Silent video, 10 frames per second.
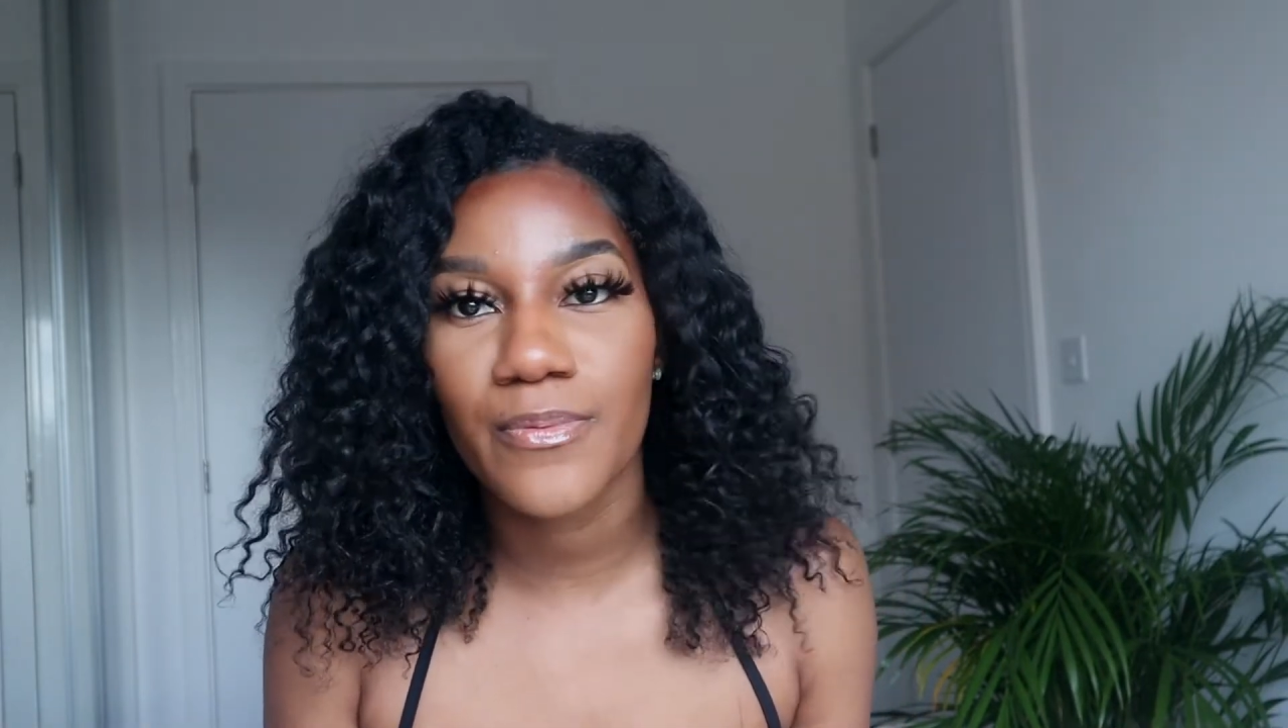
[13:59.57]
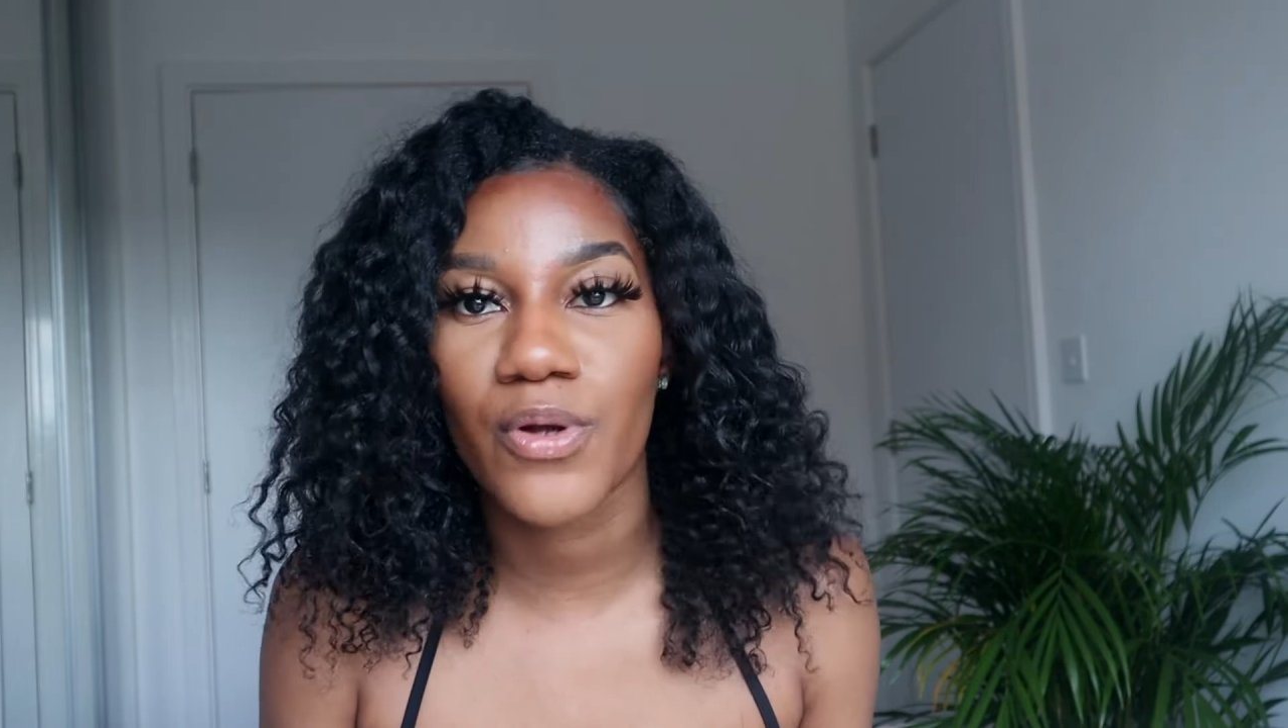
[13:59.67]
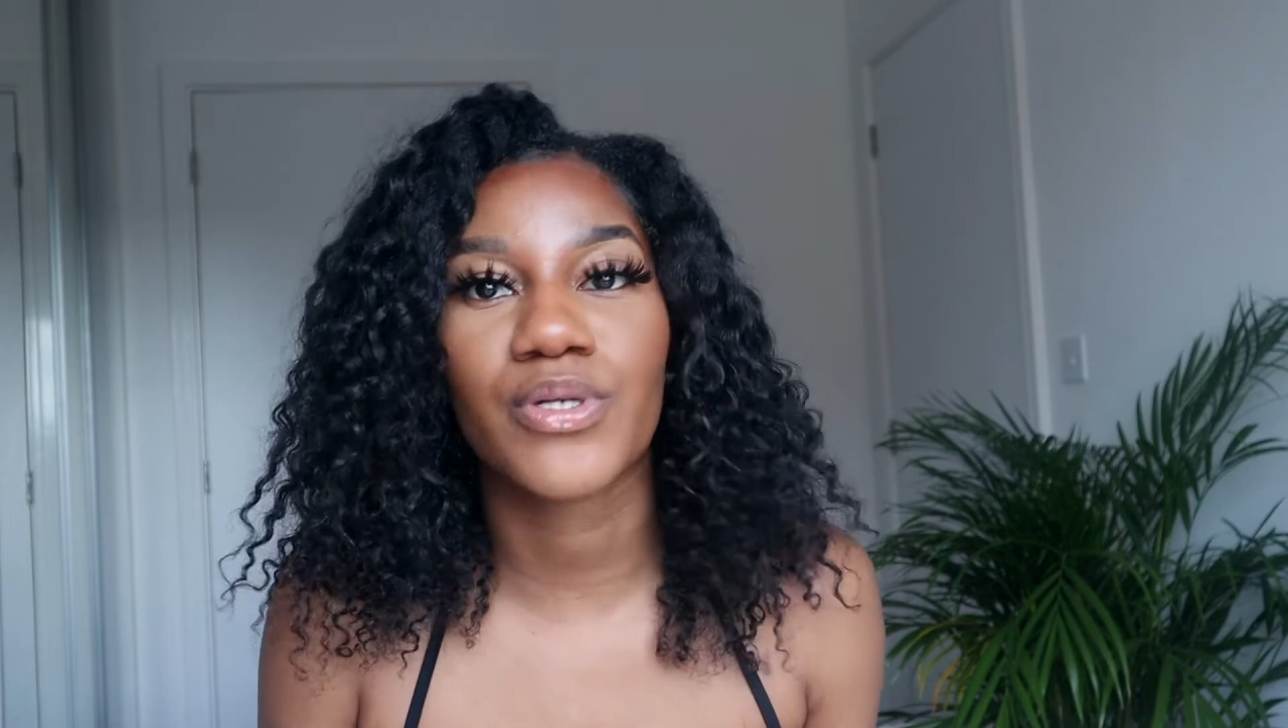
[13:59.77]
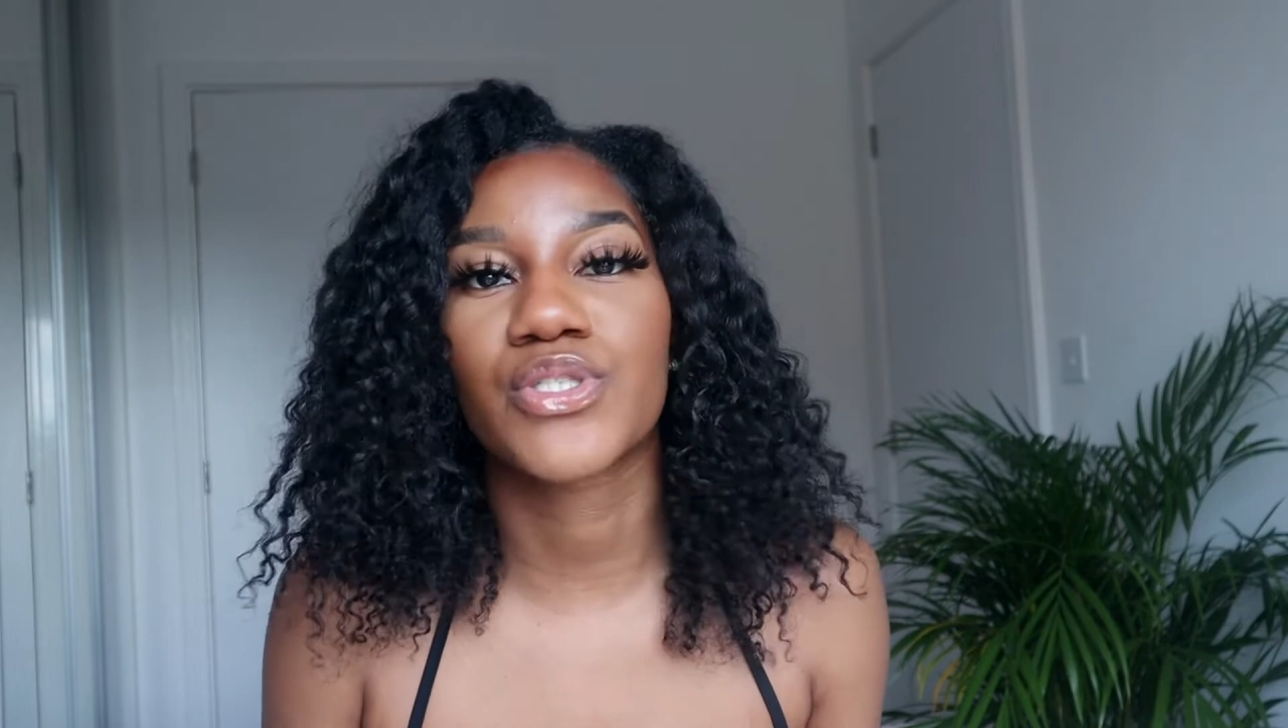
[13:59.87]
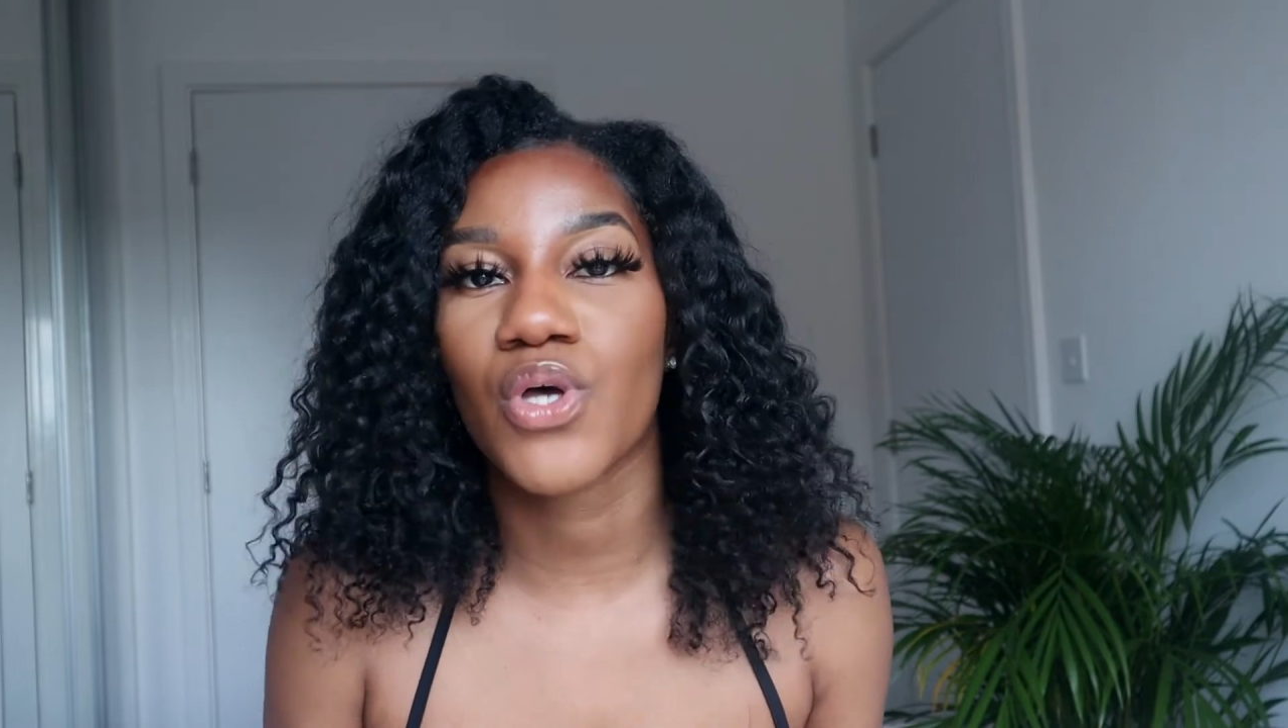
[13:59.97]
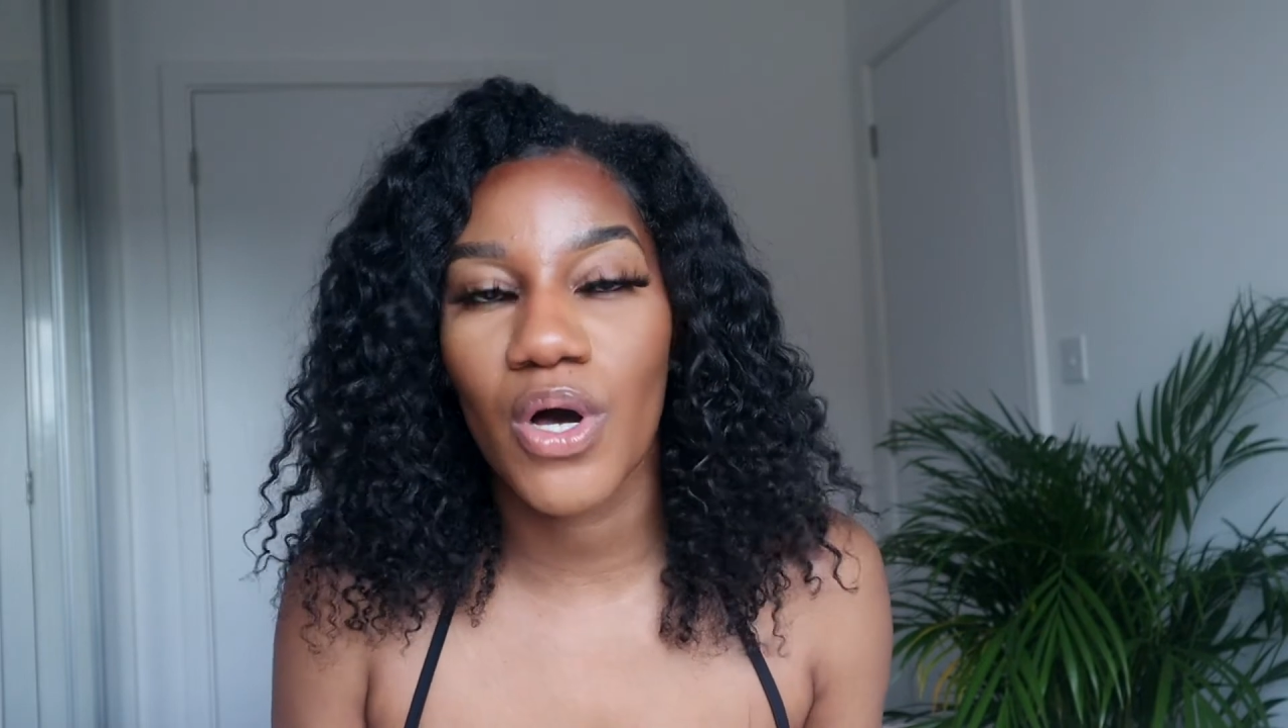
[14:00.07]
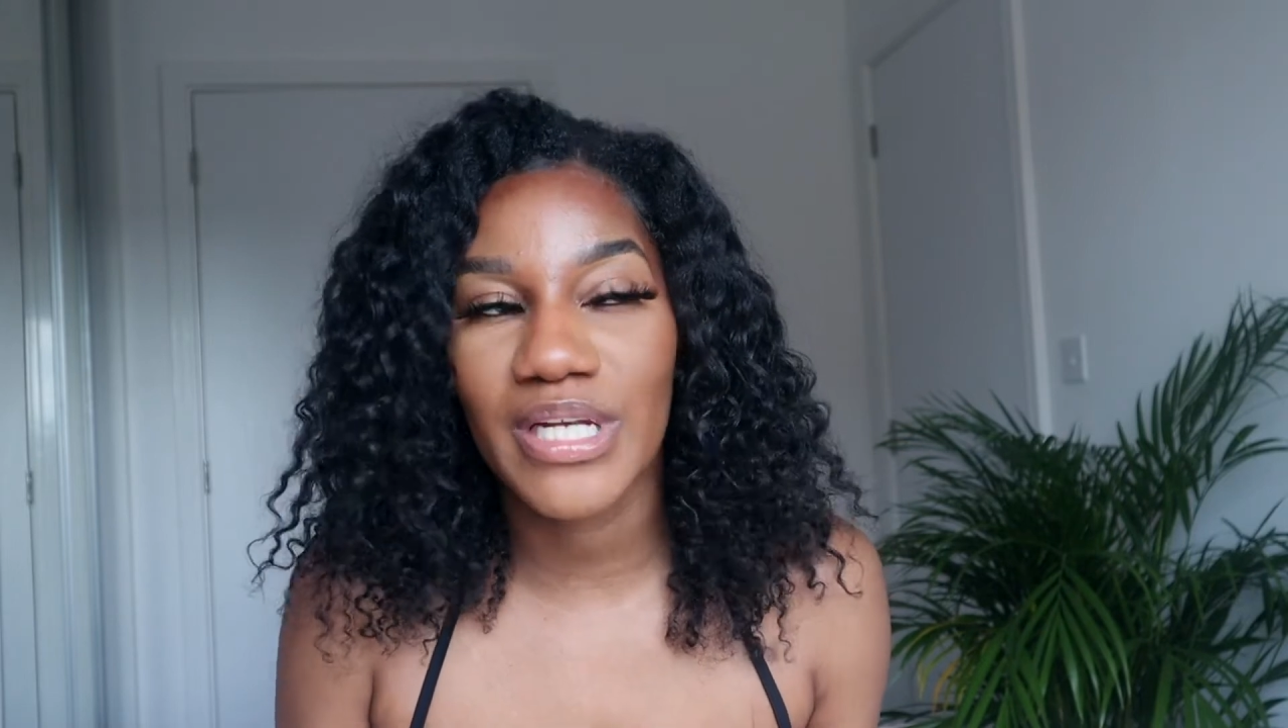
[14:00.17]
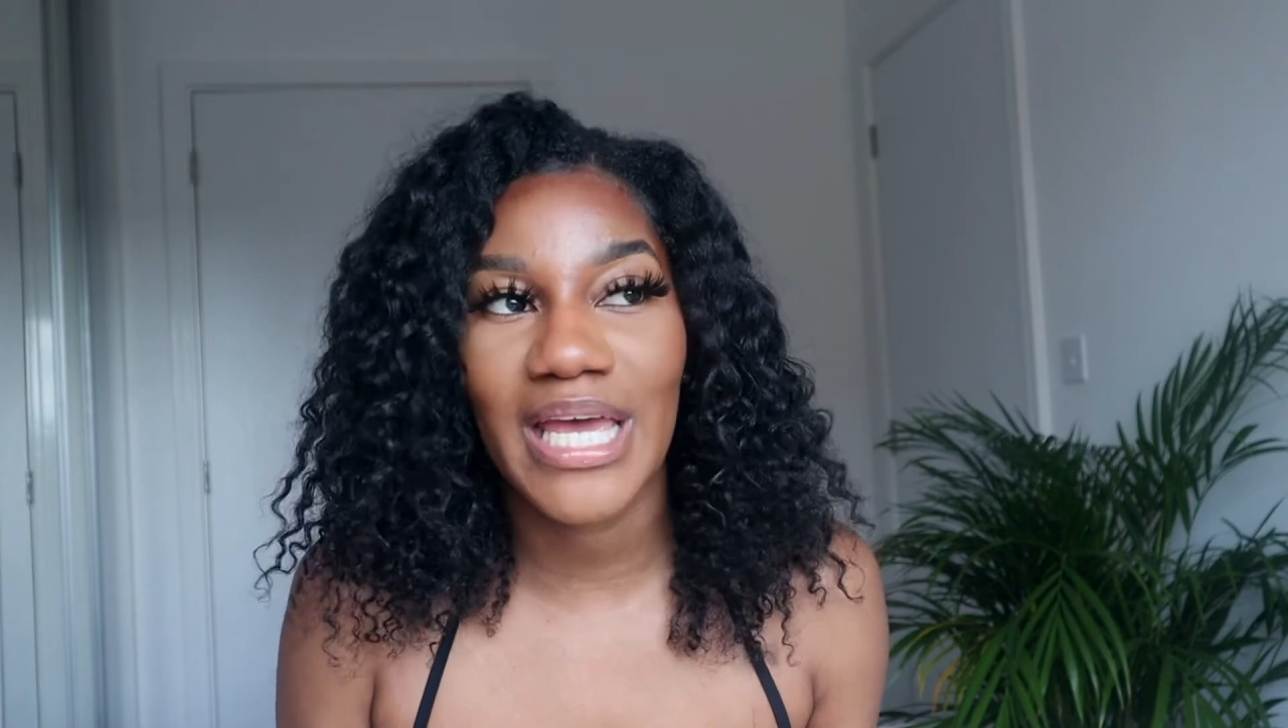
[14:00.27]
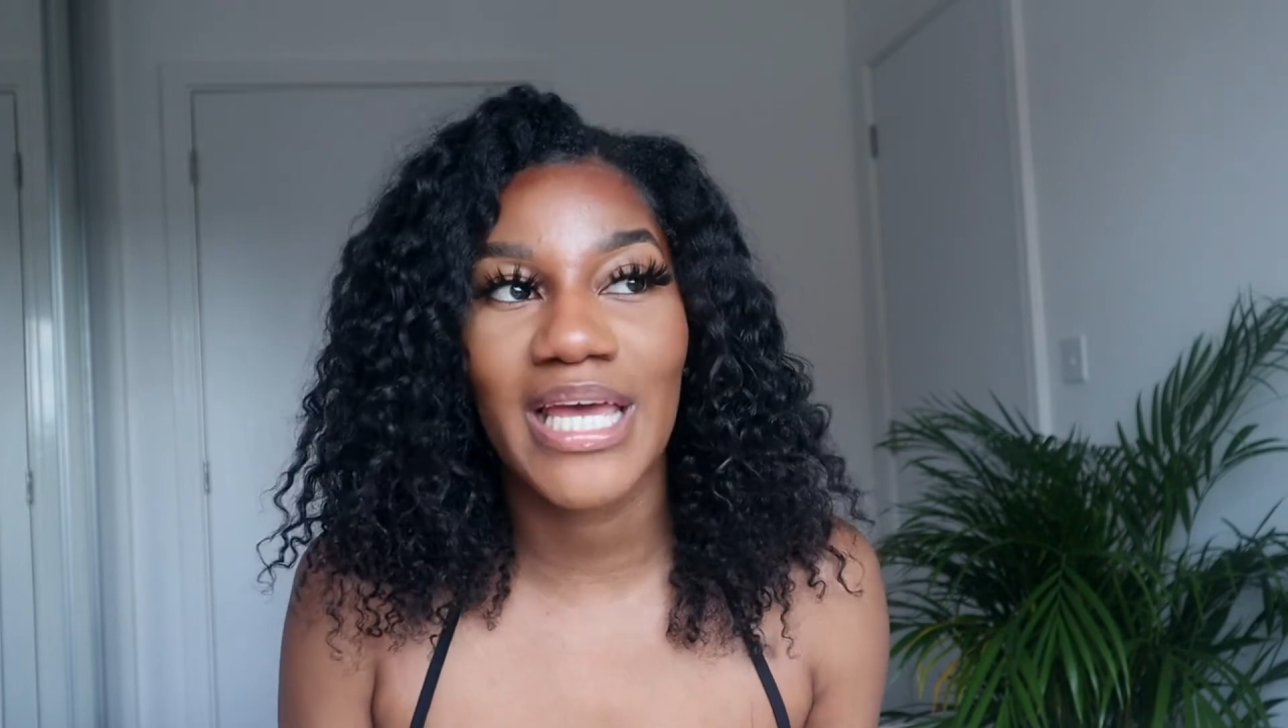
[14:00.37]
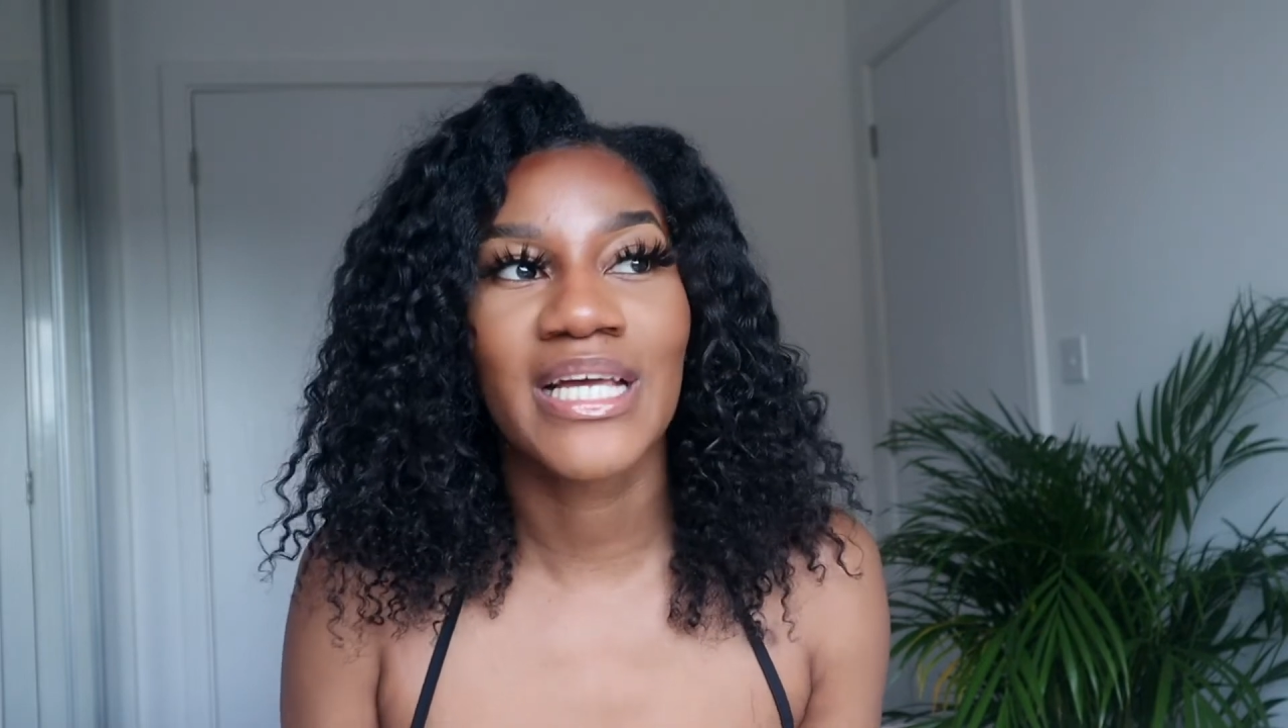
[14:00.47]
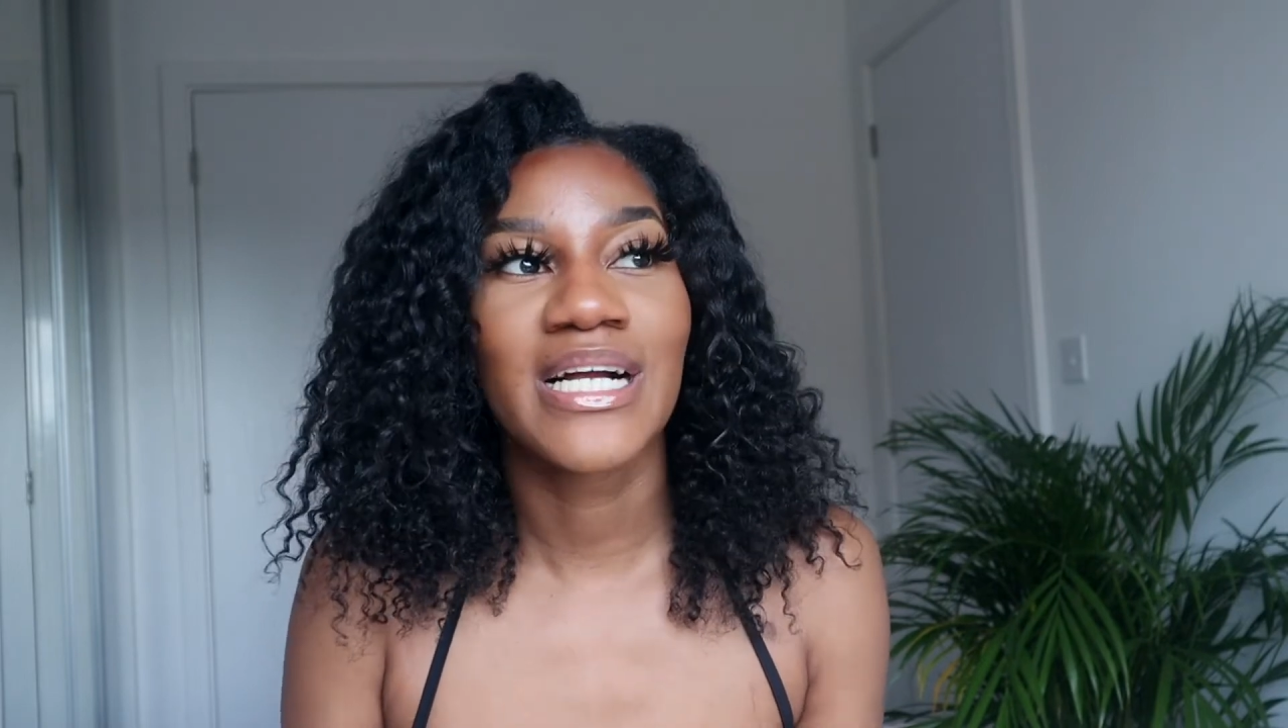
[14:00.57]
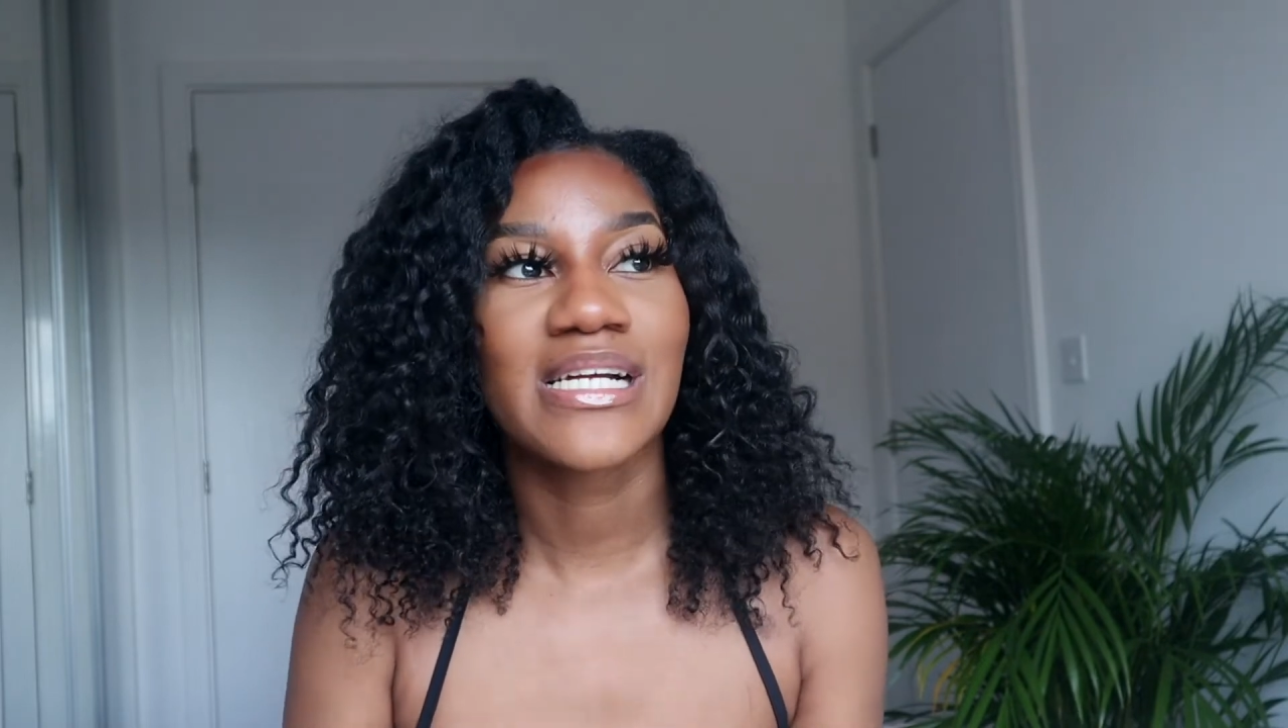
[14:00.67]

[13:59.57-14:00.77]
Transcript: product on it,